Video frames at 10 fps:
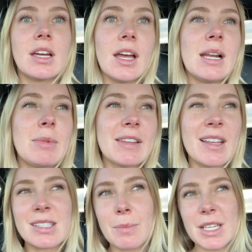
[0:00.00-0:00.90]
And I'm like,
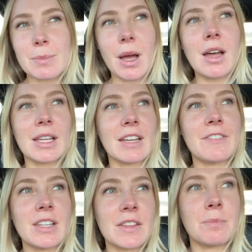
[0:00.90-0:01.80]
that's the best part. Like, I
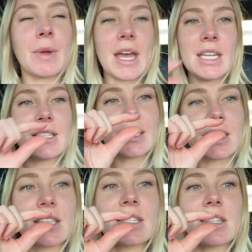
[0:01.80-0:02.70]
feel like the patty is
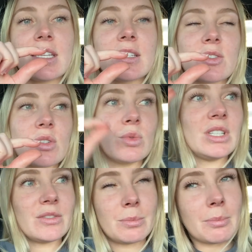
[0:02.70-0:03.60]
like this thin, so it wouldn't
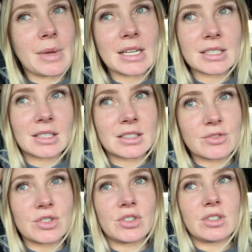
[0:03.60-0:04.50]
even matter
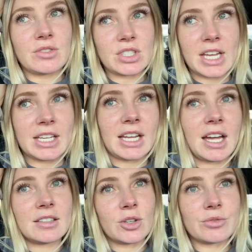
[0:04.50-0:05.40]
if you take it
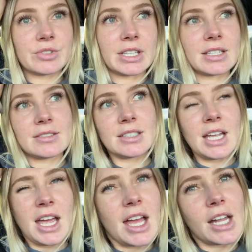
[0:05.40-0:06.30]
out, hopefully.
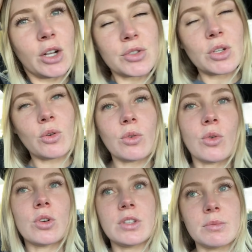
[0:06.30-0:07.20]
And I also
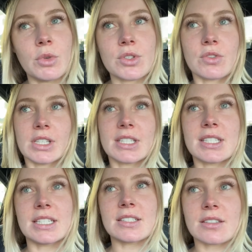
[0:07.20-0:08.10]
ordered the mozzarella
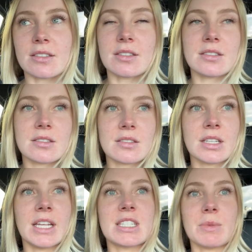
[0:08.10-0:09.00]
sticks because
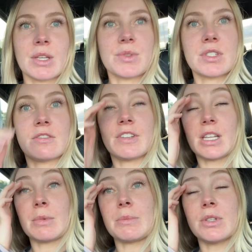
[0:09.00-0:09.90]
I need something else to fill
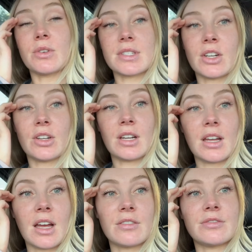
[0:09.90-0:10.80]
up my meal, because I don't
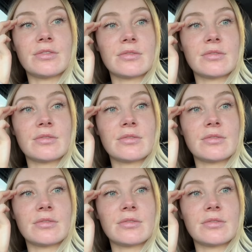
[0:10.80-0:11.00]
have,